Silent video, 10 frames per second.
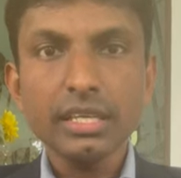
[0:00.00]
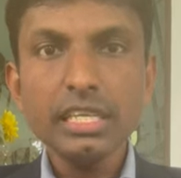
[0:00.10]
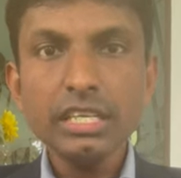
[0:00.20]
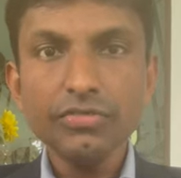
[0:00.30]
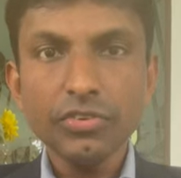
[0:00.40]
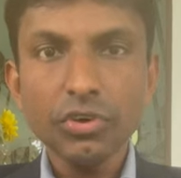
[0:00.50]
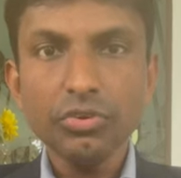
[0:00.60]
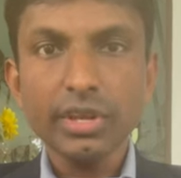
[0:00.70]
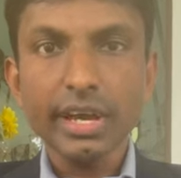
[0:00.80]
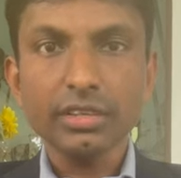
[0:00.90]
EFORT
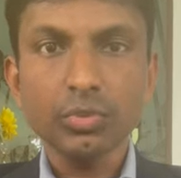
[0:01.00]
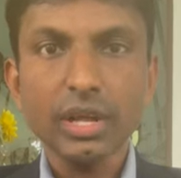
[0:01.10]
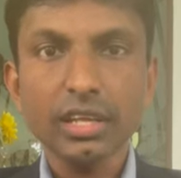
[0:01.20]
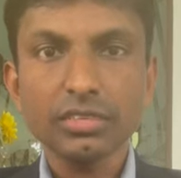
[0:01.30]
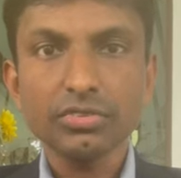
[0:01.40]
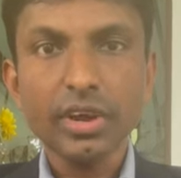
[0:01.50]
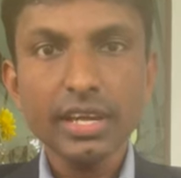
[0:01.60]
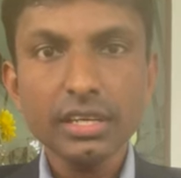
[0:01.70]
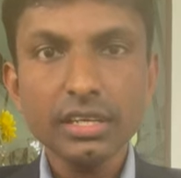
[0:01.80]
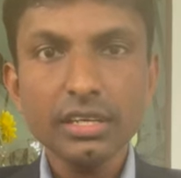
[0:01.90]
as well as
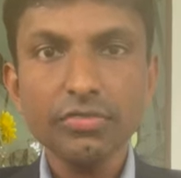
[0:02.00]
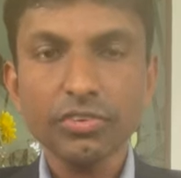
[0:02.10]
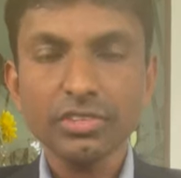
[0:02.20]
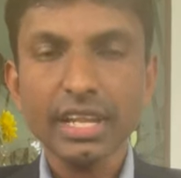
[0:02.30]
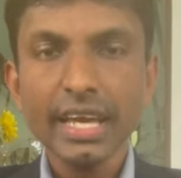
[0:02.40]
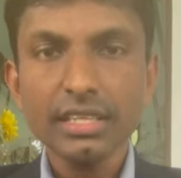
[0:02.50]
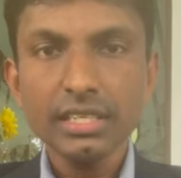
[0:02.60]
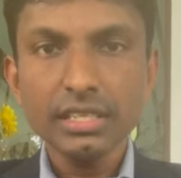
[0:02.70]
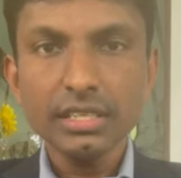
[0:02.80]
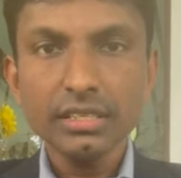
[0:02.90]
Stryker for
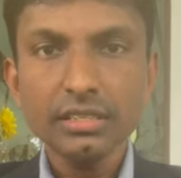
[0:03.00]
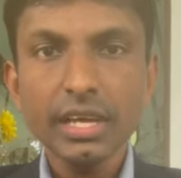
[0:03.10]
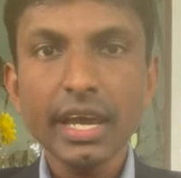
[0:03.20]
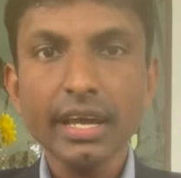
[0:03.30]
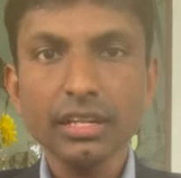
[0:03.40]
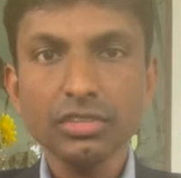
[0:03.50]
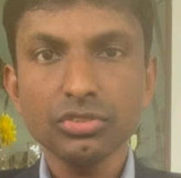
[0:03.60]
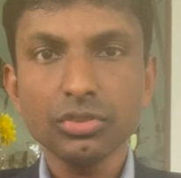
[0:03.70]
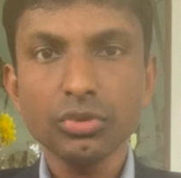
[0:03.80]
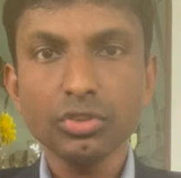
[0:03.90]
selecting us and
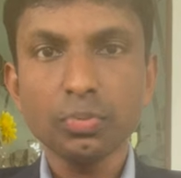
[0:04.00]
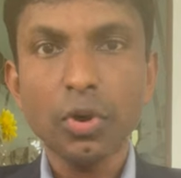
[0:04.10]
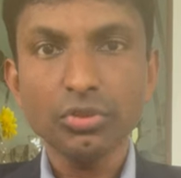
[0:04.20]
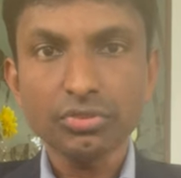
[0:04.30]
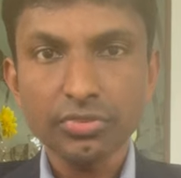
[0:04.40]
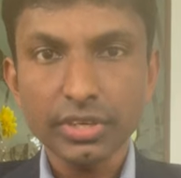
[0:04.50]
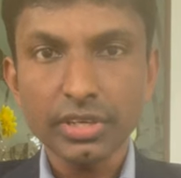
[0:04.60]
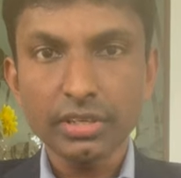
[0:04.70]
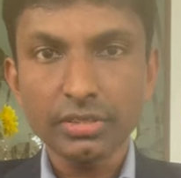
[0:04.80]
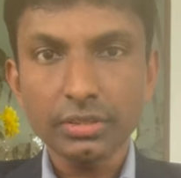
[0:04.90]
also sponsoring
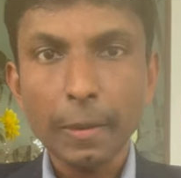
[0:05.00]
us.